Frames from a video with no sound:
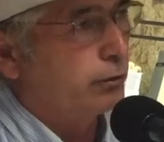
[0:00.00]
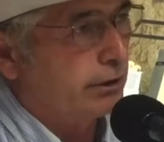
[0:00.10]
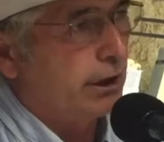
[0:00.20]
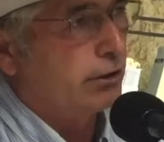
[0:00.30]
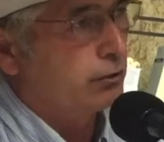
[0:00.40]
to
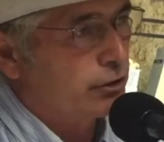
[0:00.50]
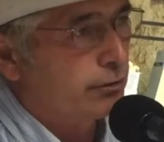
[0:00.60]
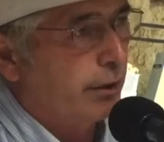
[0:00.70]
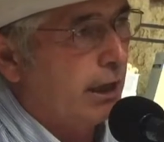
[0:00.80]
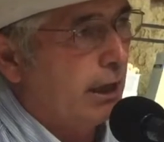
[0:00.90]
what they used
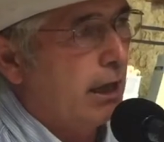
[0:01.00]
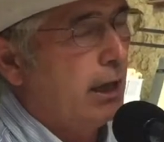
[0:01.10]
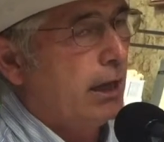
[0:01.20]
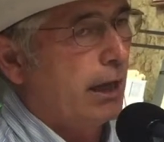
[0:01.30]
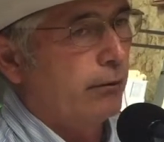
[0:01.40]
to be.
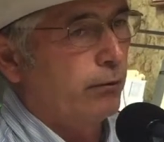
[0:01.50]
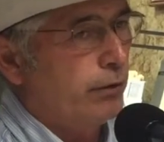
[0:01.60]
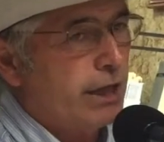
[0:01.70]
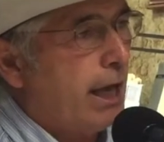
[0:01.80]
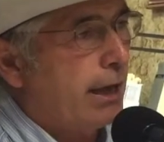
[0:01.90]
And
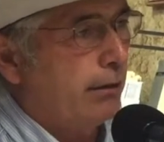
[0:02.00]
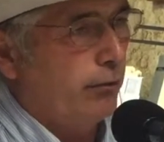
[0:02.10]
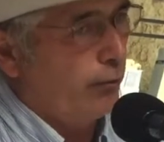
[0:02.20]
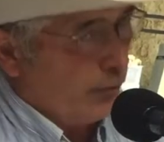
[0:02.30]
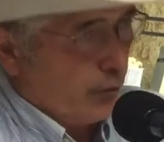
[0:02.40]
we can't,
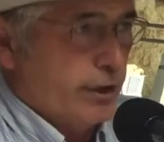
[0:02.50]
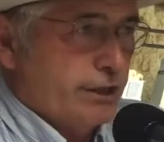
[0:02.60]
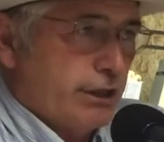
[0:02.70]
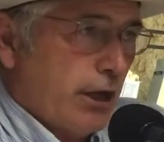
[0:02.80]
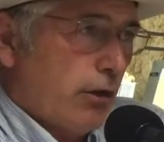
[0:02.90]
the
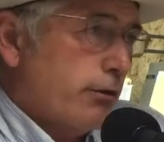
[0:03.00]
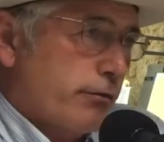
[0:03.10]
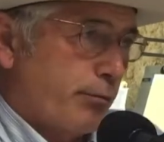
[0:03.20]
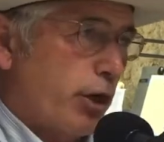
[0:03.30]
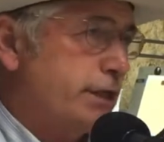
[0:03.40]
reason they are,
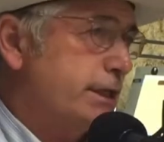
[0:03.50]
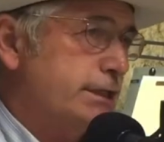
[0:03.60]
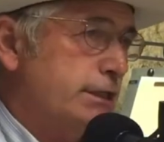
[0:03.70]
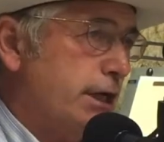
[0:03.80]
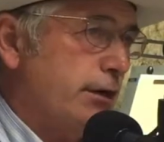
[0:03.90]
the price
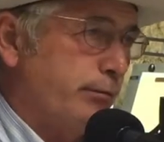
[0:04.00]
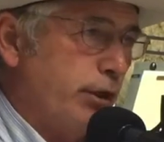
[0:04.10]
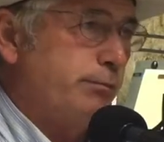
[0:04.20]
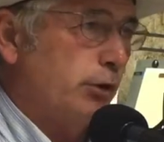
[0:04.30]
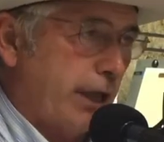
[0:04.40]
isn't there.
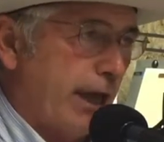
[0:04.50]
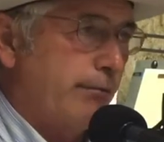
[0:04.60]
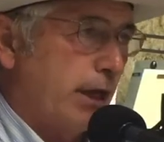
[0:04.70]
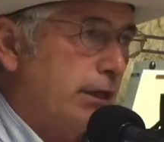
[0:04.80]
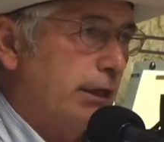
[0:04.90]
People can't
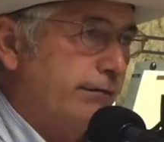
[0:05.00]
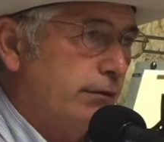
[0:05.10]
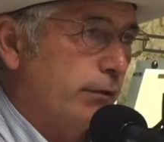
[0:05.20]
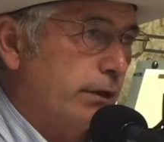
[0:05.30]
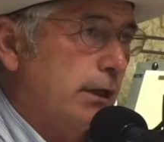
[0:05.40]
make a
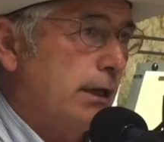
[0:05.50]
living with it.